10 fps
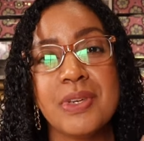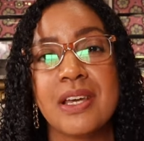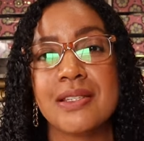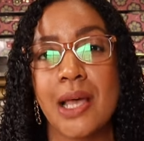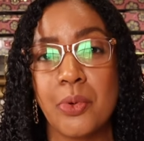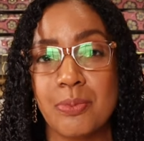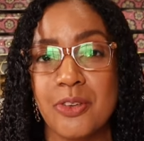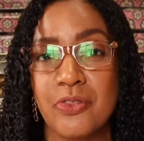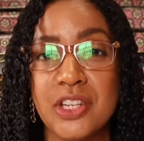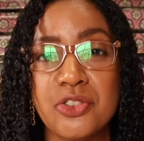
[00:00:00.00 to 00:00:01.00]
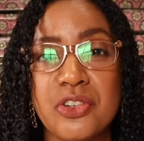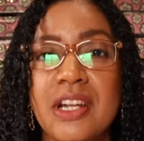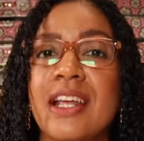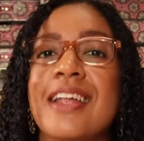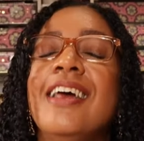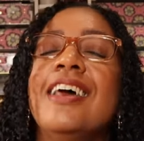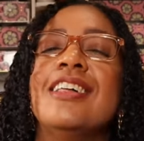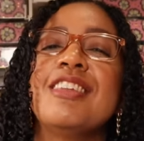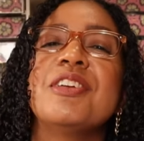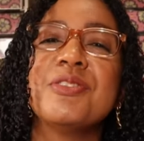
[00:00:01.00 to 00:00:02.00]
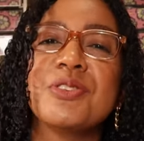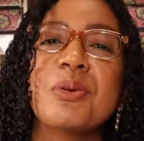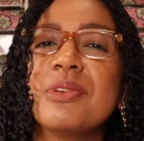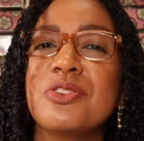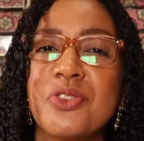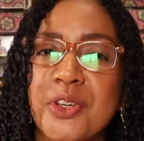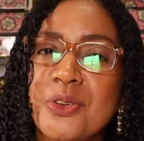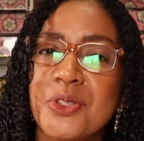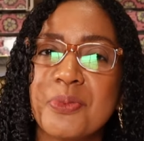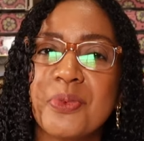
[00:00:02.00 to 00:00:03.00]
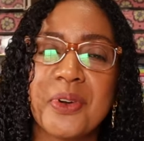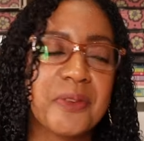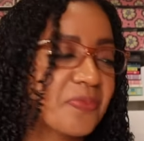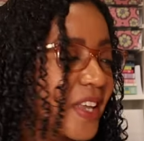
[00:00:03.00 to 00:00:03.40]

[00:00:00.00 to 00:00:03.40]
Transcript: because I would be featured in it, thank you so much for your support.